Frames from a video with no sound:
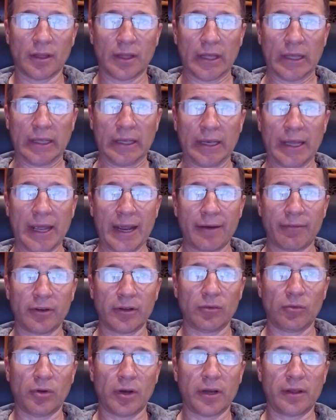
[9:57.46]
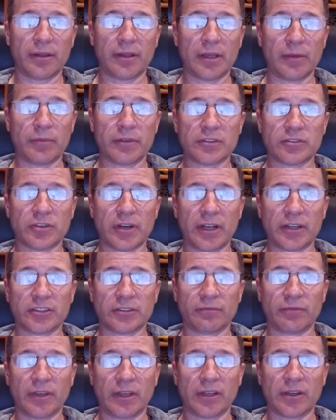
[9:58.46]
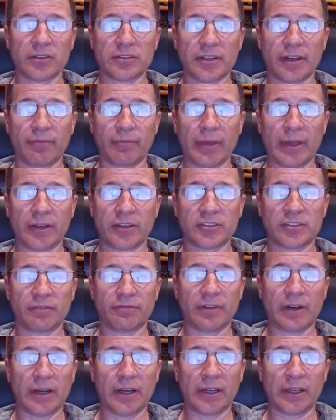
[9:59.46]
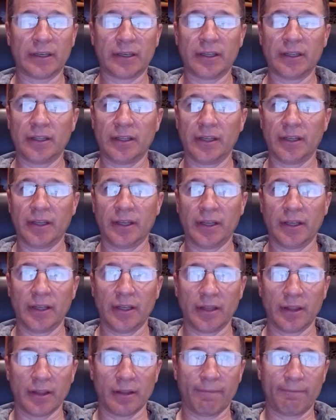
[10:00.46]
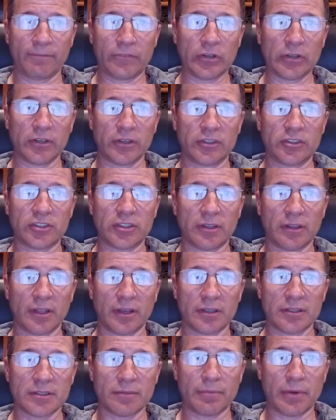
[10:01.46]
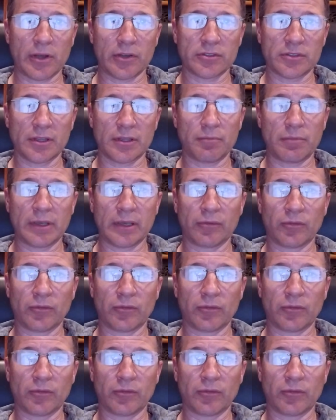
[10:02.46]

In every one of the demonstration videos I've managed to find, The footage that is supposedly being